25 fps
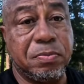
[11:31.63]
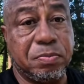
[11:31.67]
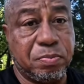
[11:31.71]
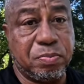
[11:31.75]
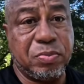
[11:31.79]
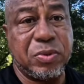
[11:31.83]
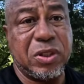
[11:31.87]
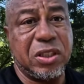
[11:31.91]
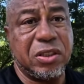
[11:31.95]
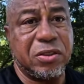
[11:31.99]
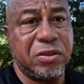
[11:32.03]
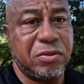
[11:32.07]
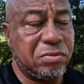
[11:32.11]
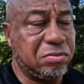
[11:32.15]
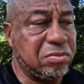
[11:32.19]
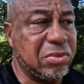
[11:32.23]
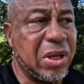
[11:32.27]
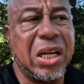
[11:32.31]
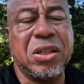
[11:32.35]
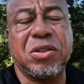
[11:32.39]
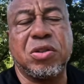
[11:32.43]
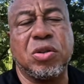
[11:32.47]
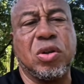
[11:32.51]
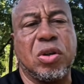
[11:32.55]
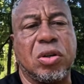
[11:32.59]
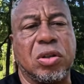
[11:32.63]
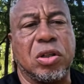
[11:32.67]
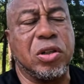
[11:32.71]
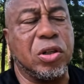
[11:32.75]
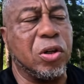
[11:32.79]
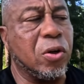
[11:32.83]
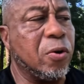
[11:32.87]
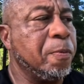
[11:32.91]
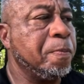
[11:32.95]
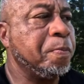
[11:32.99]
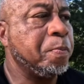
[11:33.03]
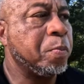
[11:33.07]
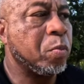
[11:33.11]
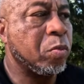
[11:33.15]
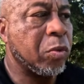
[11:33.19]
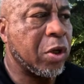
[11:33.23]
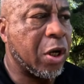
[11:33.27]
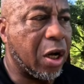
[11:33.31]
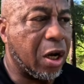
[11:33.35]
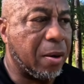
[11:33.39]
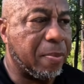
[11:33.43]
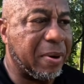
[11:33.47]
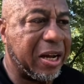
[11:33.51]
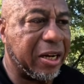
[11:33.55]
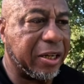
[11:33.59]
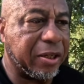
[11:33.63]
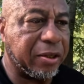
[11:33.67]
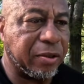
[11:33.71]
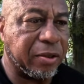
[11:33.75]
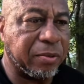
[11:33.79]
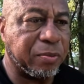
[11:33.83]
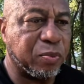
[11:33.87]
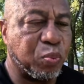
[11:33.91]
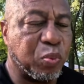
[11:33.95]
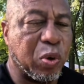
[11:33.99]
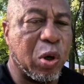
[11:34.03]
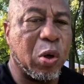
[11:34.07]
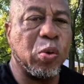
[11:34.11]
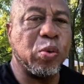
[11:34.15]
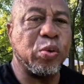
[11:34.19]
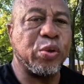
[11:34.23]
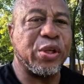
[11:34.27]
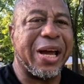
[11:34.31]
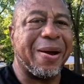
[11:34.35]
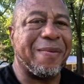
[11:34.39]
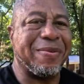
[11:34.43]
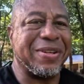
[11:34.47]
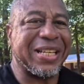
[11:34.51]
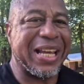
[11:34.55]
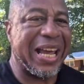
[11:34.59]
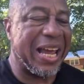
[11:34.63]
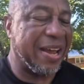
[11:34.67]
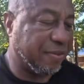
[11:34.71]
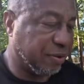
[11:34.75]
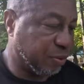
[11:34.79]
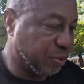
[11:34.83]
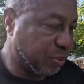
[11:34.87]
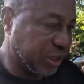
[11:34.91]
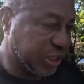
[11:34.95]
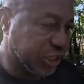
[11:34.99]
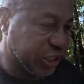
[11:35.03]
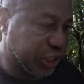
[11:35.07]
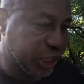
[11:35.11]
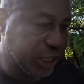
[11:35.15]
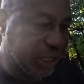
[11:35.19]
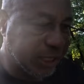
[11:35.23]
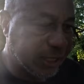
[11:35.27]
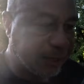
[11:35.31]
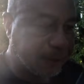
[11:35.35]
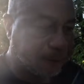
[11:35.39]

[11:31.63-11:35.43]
just not too long ago about the woes I was having with Jenny,